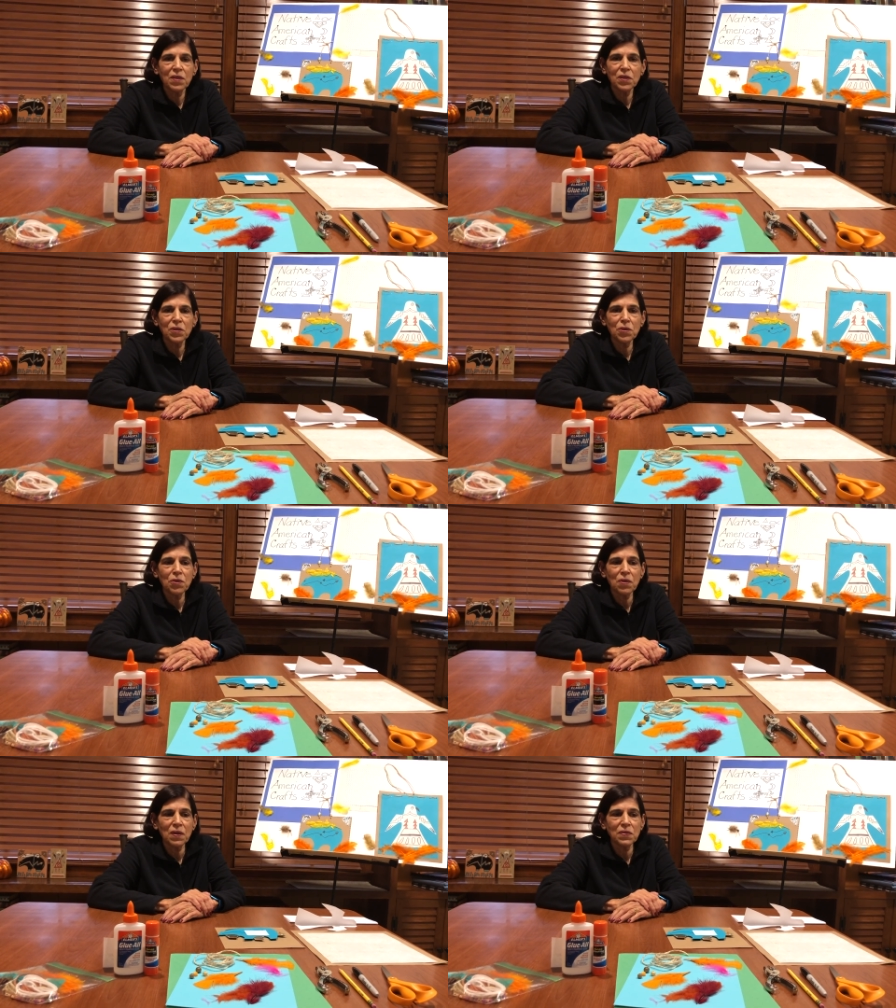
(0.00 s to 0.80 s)
the two
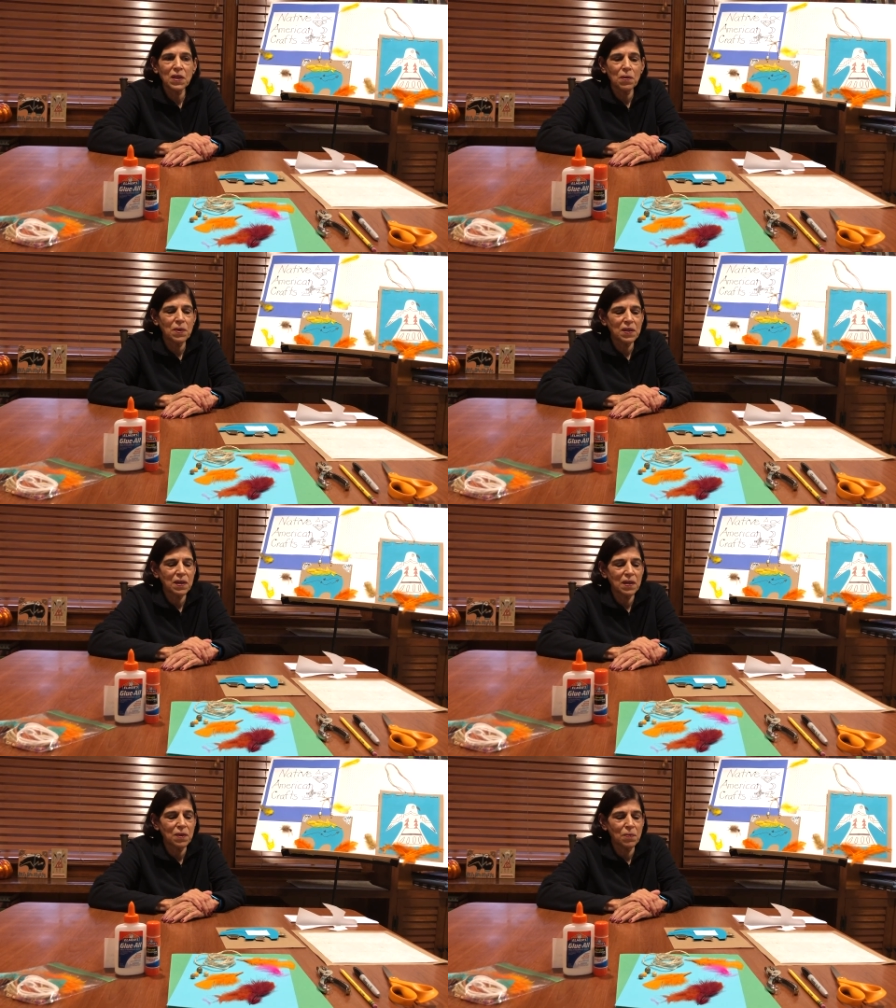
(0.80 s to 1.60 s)
crafts that we
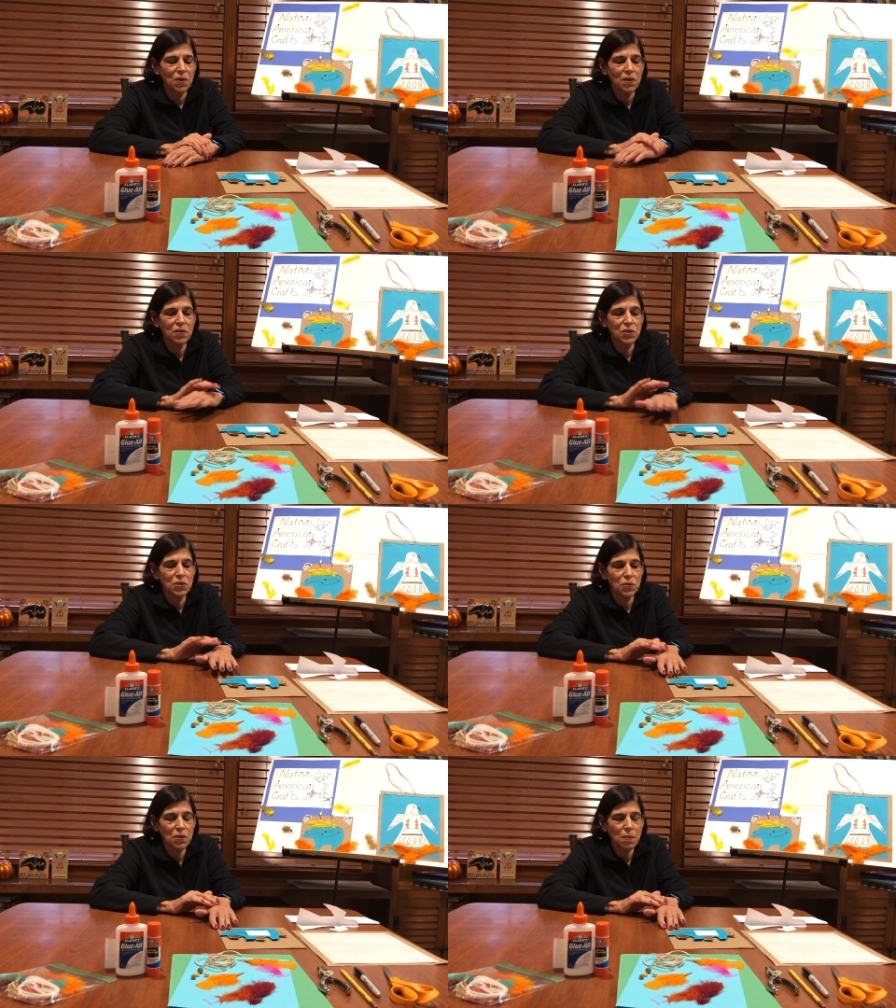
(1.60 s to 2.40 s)
did were the
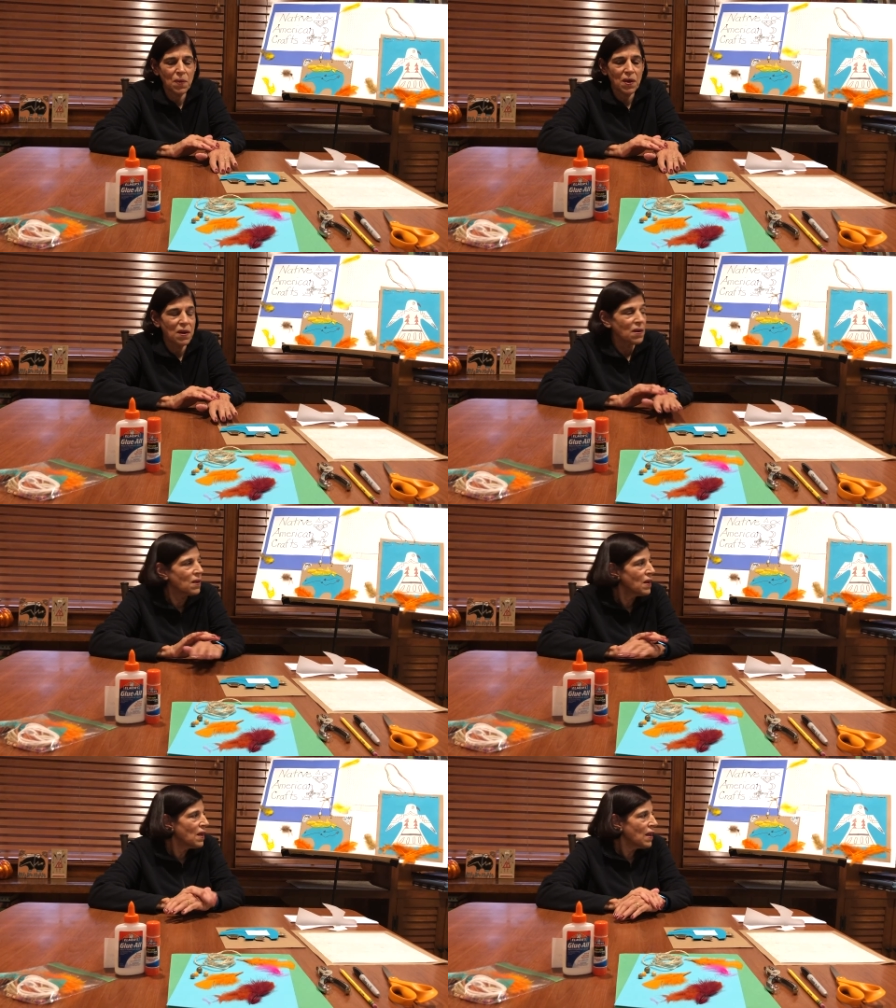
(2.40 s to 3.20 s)
Zuni
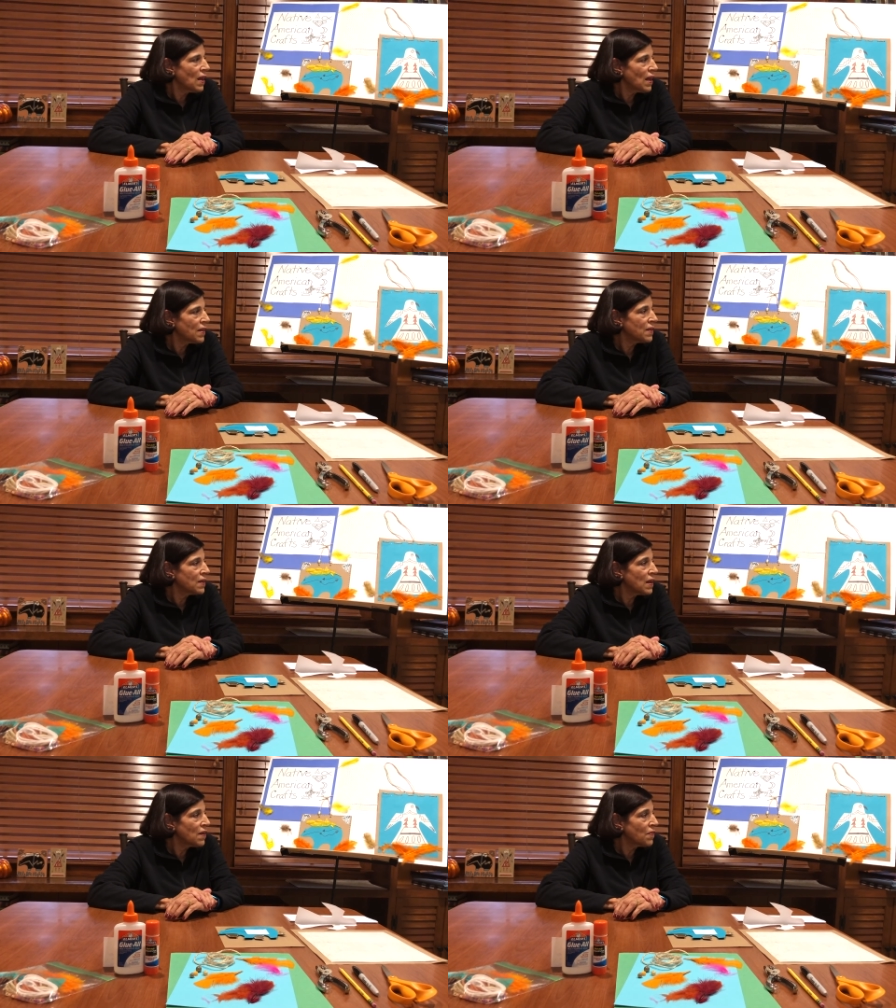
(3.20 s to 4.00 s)
bear and the
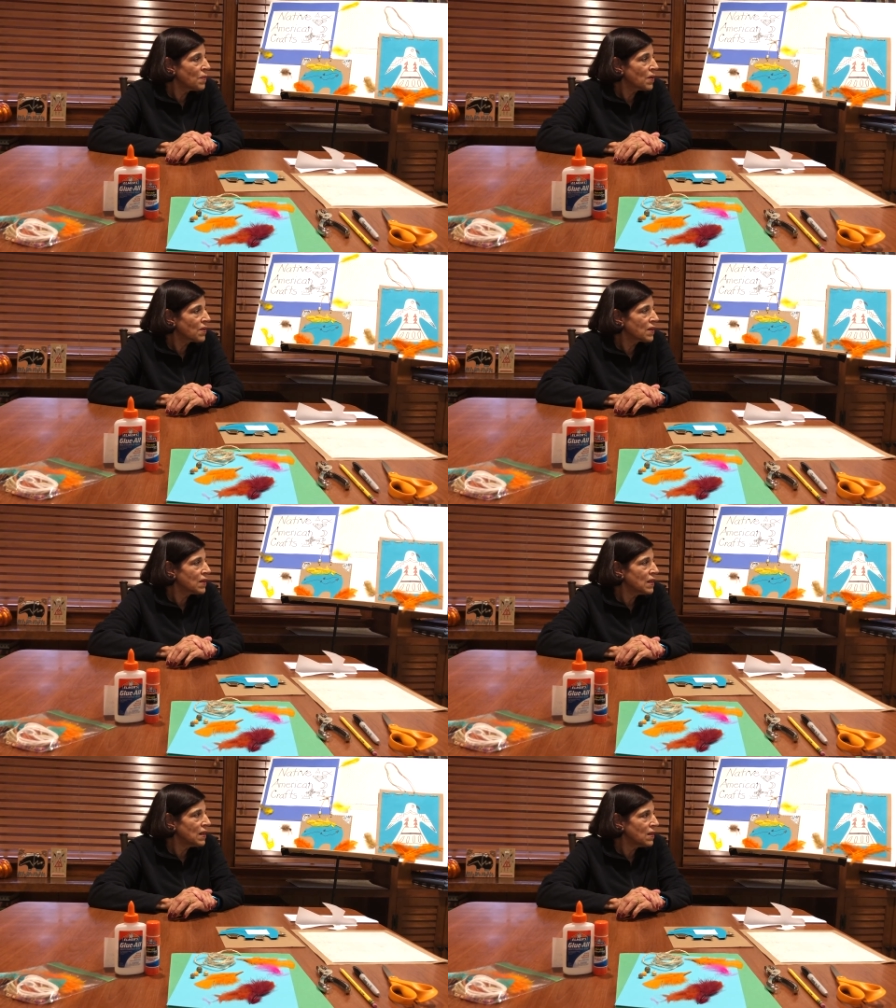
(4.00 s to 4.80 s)
Native
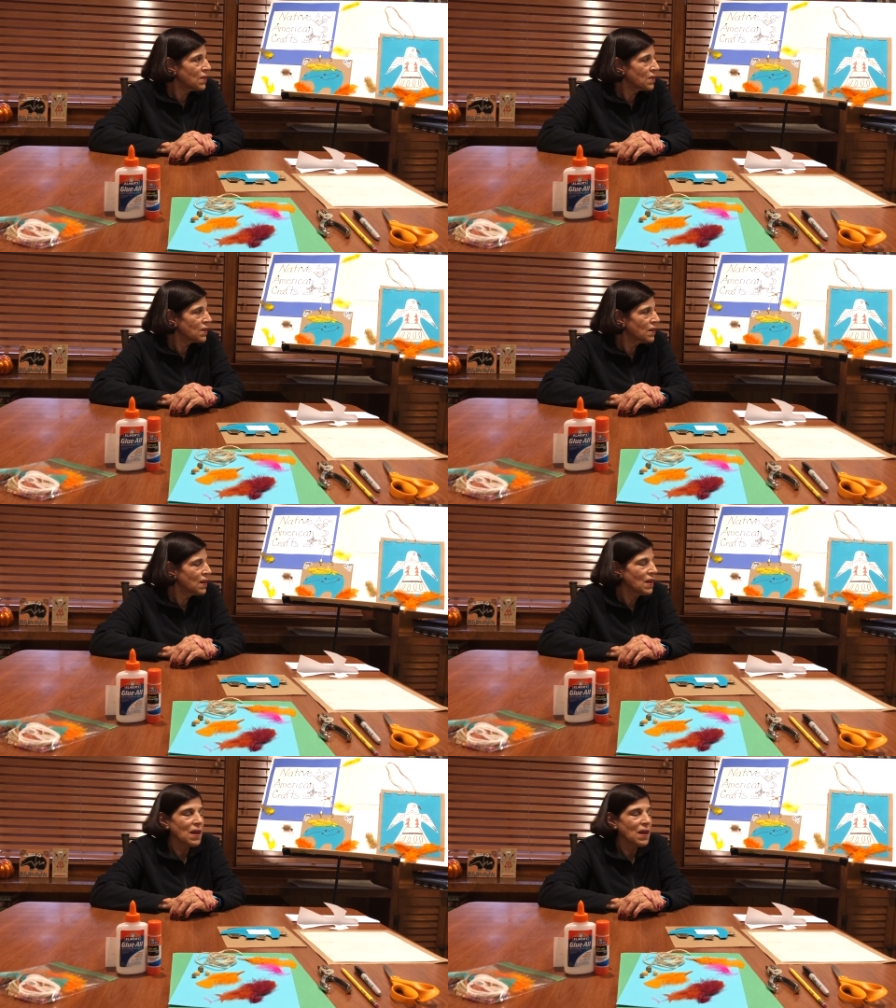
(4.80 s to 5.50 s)
American eagle.